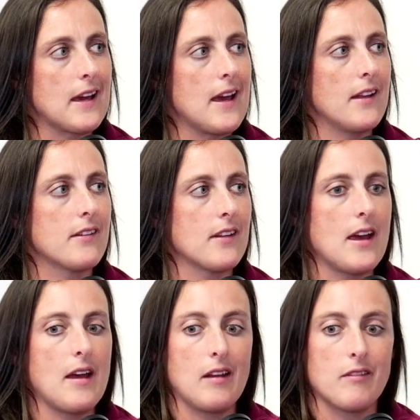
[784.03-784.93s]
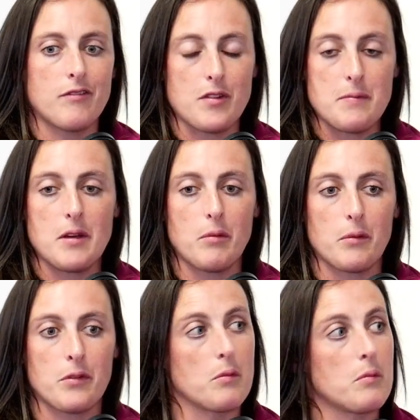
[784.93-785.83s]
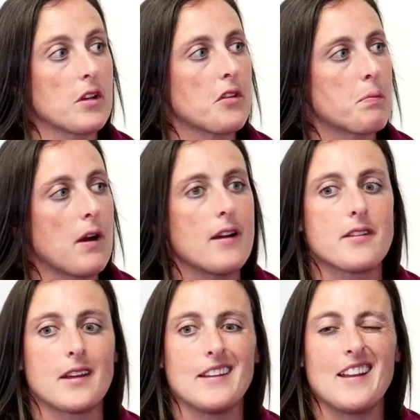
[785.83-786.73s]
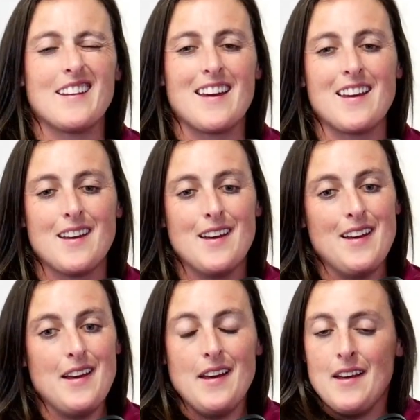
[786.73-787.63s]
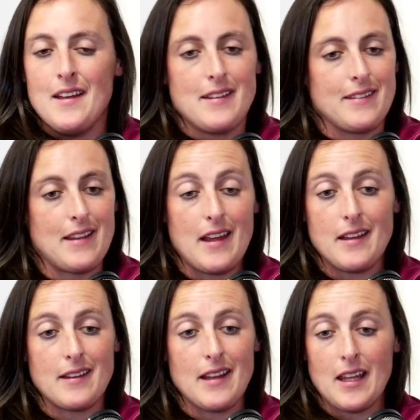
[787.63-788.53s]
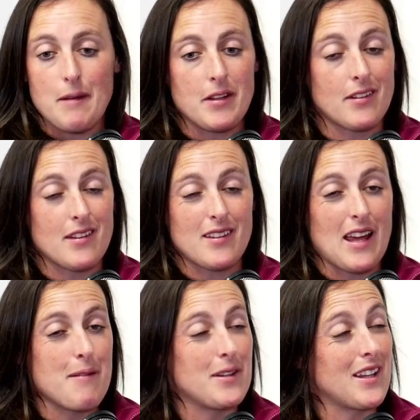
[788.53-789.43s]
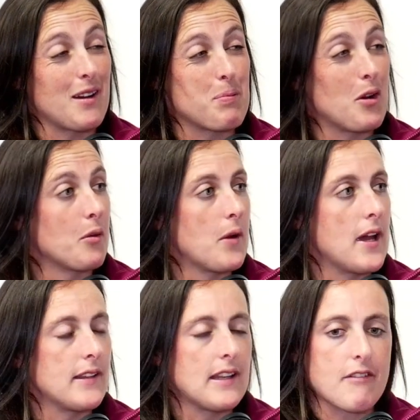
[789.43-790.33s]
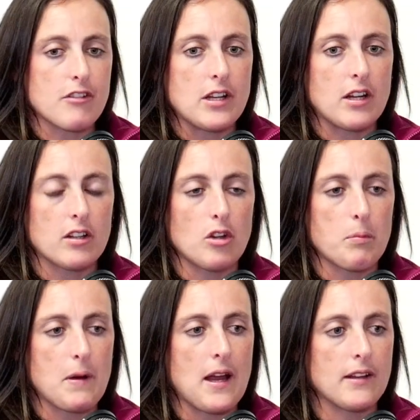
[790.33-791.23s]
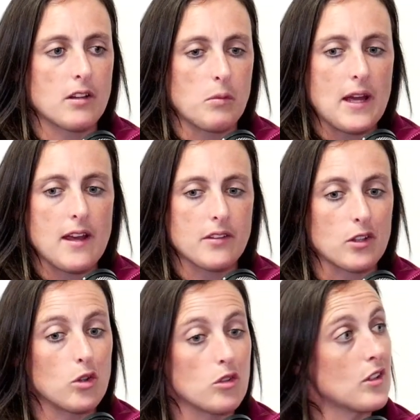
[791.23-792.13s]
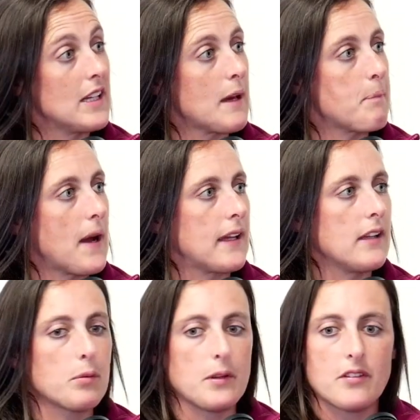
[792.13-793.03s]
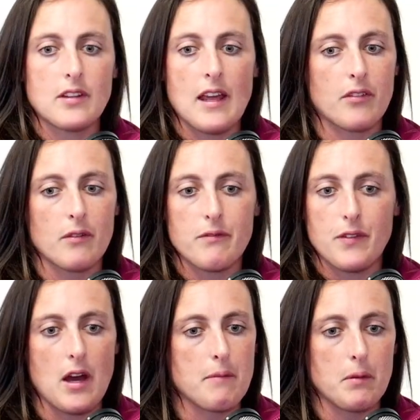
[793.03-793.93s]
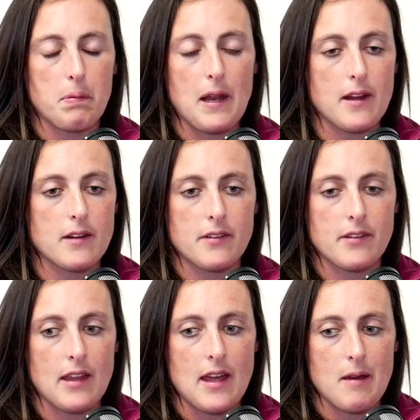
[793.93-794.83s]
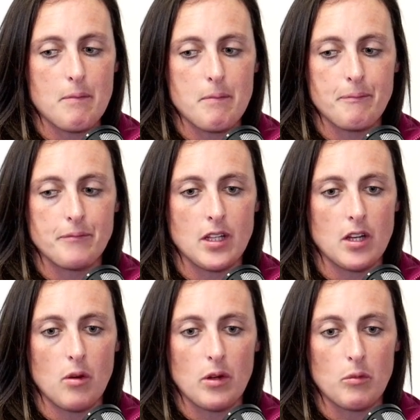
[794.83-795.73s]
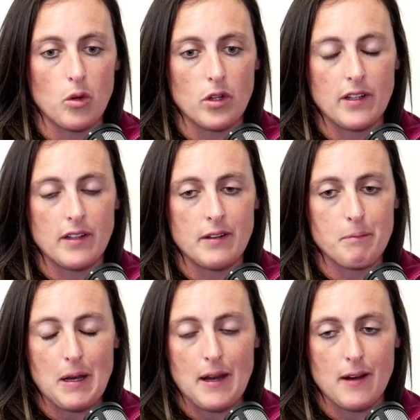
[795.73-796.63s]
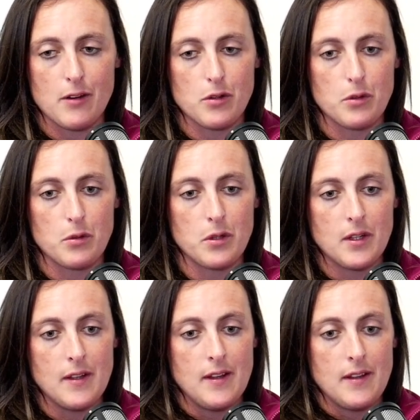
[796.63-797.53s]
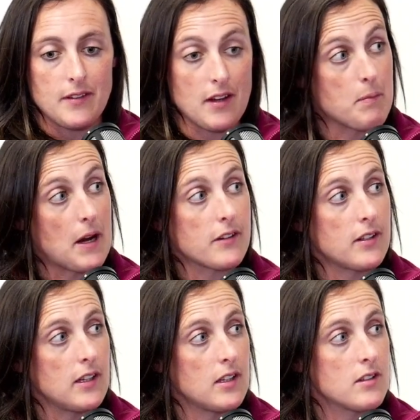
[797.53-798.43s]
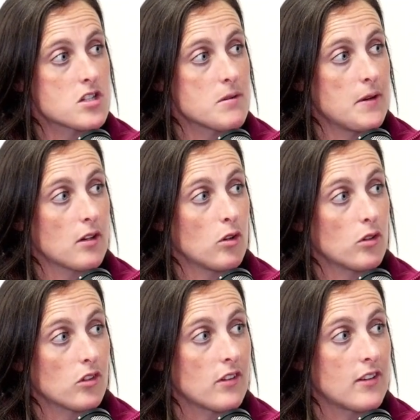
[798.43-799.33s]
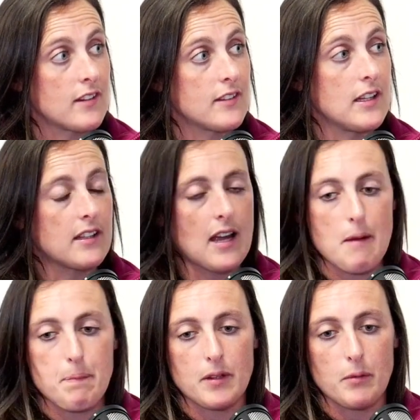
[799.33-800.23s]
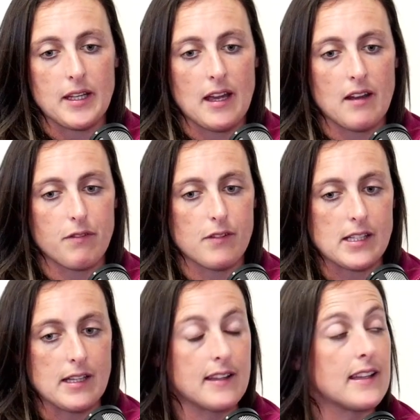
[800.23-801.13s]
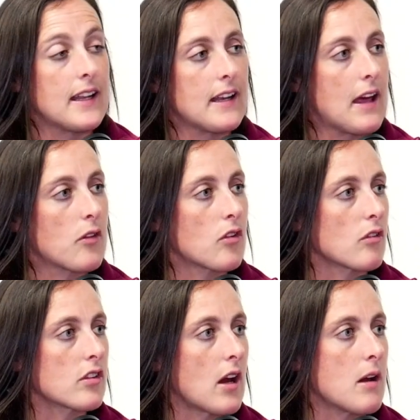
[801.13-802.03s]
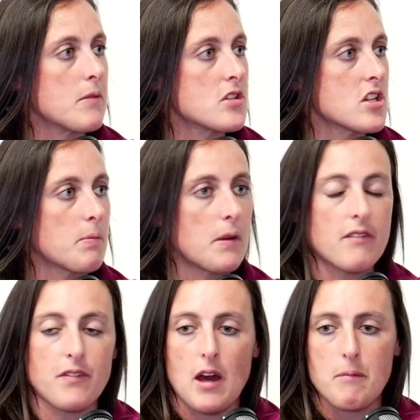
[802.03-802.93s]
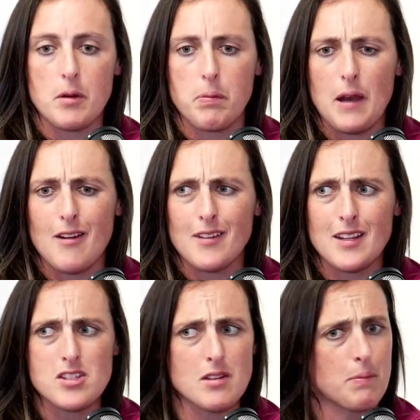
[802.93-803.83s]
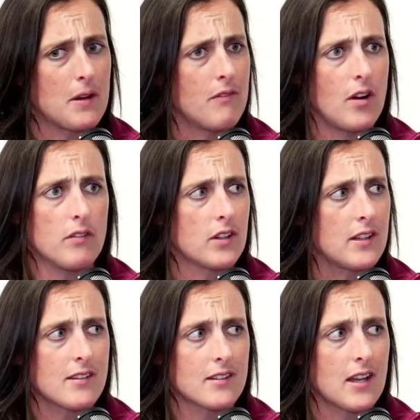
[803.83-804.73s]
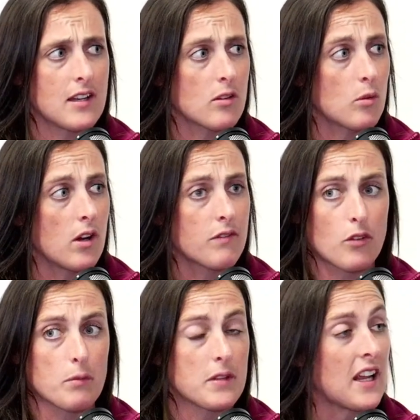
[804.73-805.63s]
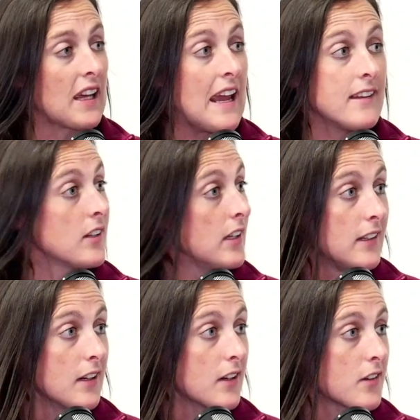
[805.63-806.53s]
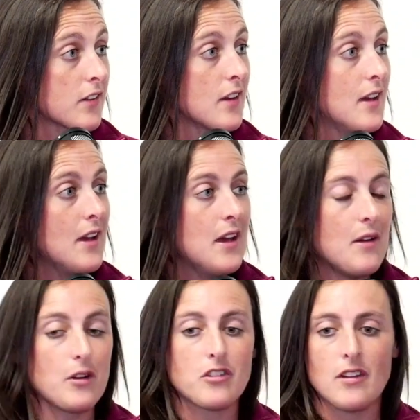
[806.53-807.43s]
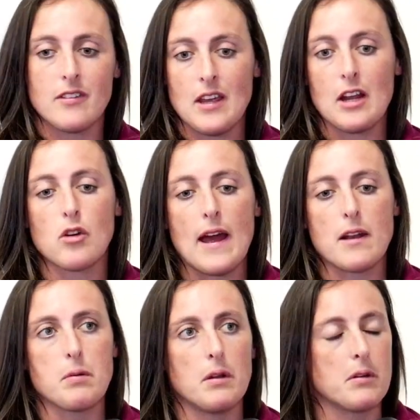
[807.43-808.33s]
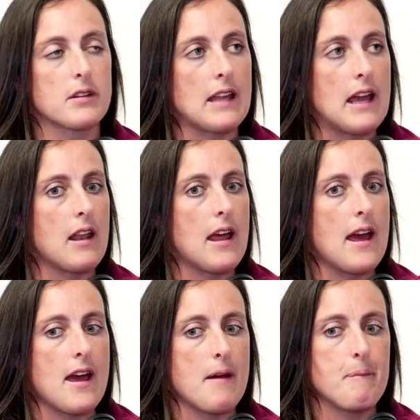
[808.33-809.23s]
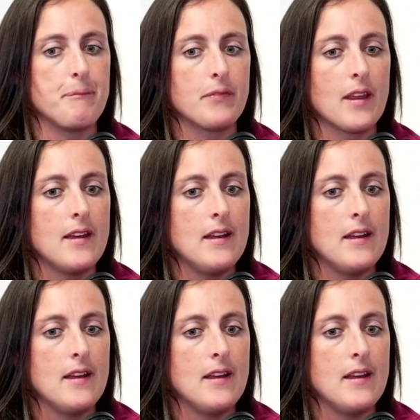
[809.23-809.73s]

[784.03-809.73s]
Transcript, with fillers: weekend, uh, and for me what was somewhat surprising. And then they, they, they came into this game and they got blown away, and they never really got the upper hand on Wales and couldn't really get back into it. They have some phenomenal players, um, you know, and one player who... Sara Bertin, she made her one hundred sixteenth cap at the weekend for Italy and then announced her retirement. She's been a phenomenal player. I think she's been involved in this Italian squad for something like eighteen years, which is incredible, but they'll um,